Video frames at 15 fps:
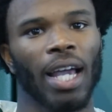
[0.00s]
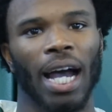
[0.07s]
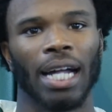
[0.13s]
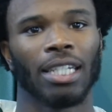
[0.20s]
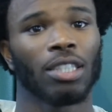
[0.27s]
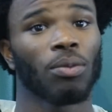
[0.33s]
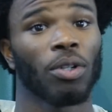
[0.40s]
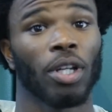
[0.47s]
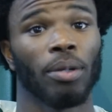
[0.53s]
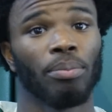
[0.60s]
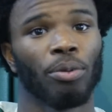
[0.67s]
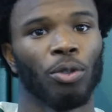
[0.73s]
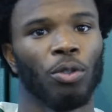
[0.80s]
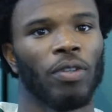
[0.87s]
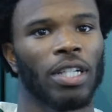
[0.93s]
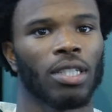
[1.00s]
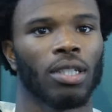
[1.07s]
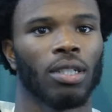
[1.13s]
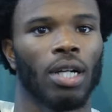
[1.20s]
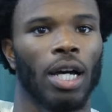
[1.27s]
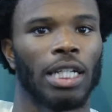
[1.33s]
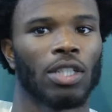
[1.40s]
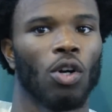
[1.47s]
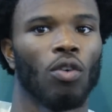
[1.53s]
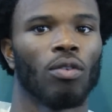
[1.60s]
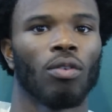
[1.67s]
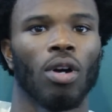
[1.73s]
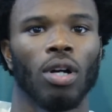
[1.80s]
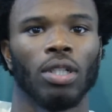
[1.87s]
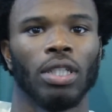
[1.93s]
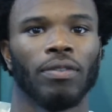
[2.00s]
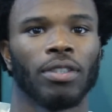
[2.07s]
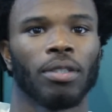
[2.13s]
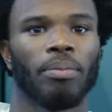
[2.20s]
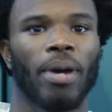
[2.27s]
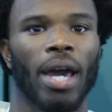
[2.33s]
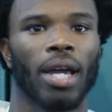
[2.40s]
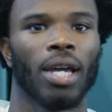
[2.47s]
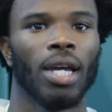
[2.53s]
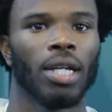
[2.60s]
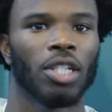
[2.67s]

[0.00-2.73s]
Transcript: I just want to improve as a as an overall defensive back.